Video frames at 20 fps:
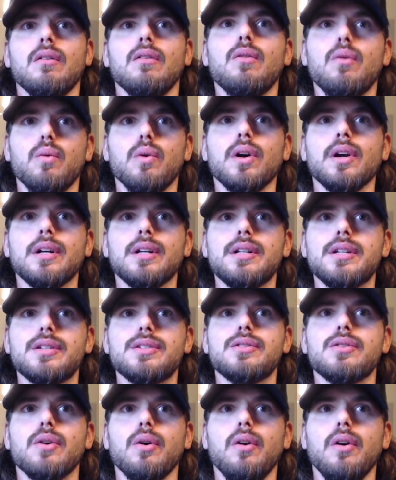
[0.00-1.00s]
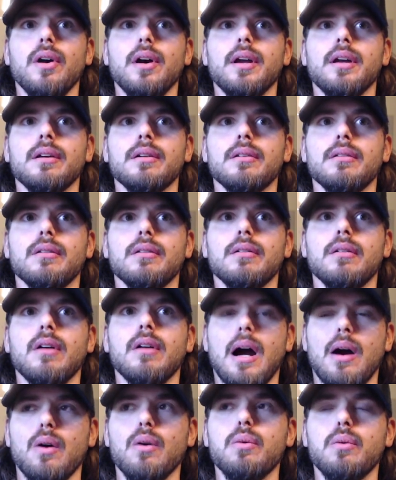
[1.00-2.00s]
we're going to destroy
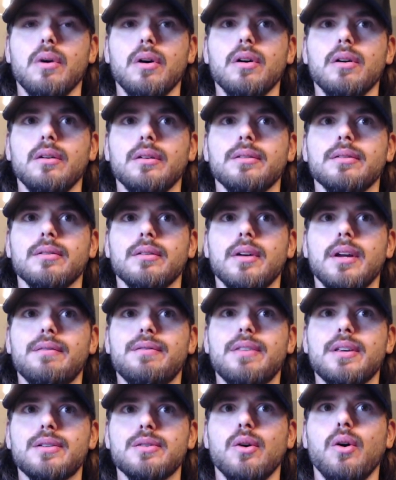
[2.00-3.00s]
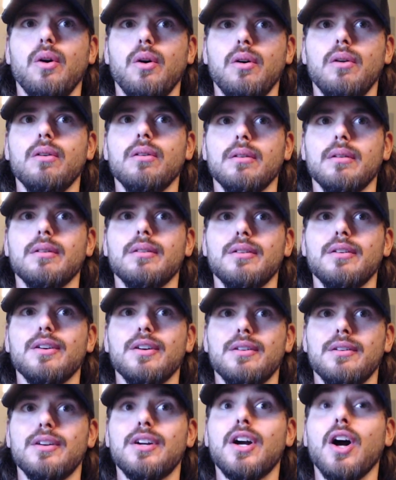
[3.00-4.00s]
our world if this whole
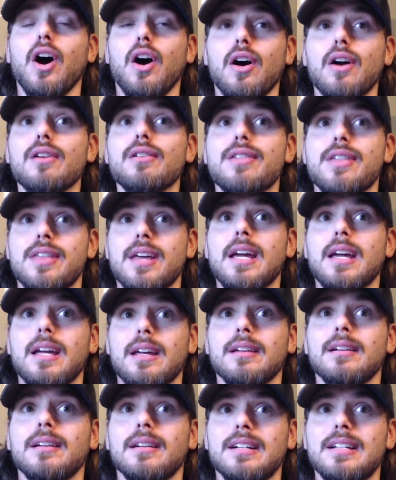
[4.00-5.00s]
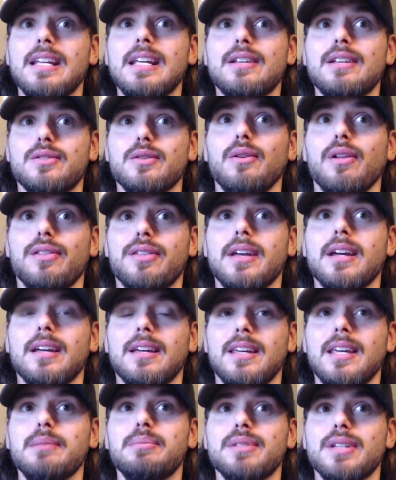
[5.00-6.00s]
car thing, diesel thing
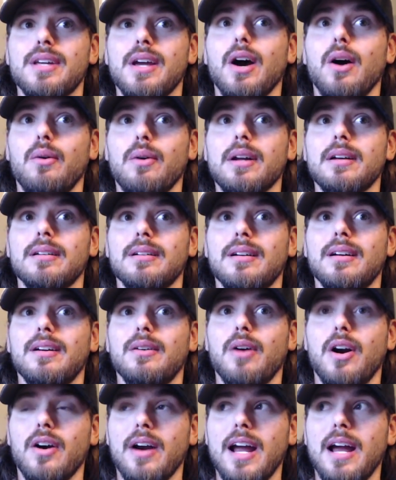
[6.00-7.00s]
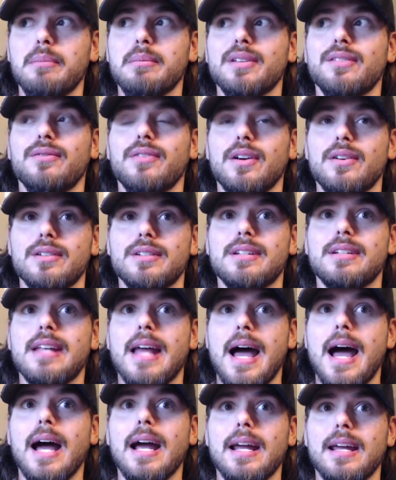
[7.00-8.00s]
keeps going. Our atmosphere is
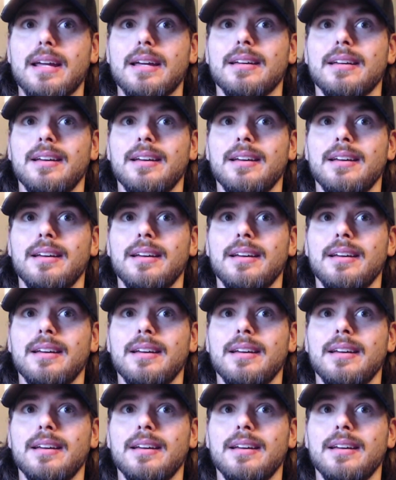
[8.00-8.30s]
dying.